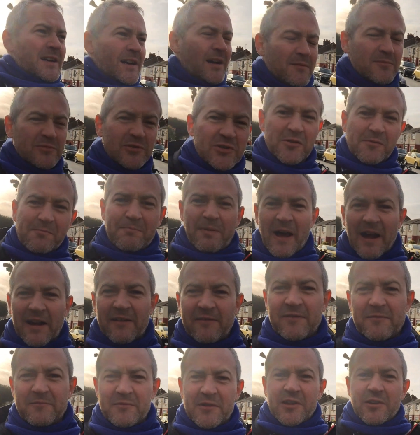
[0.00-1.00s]
I'm just back
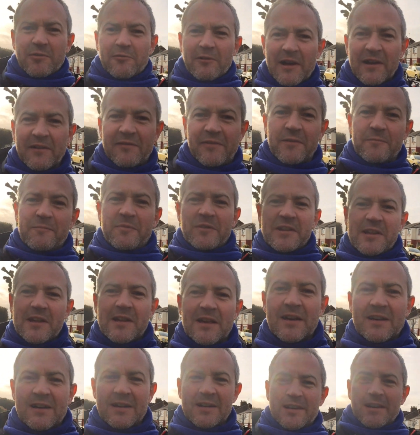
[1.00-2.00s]
from the UEFA B
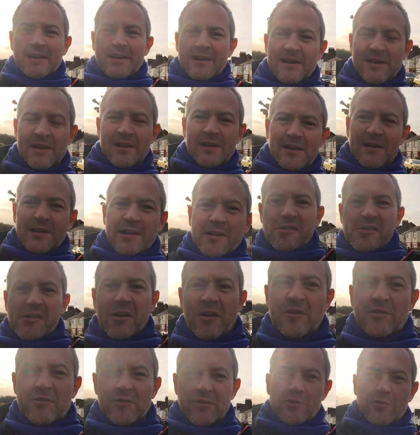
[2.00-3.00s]

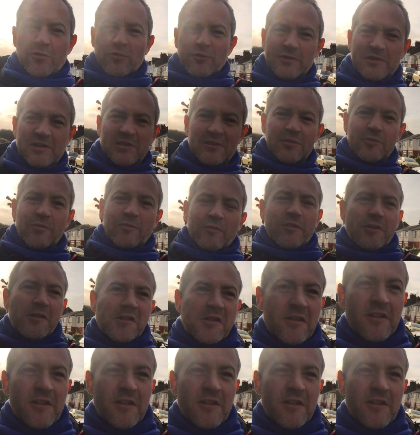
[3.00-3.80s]
soccer coaching course.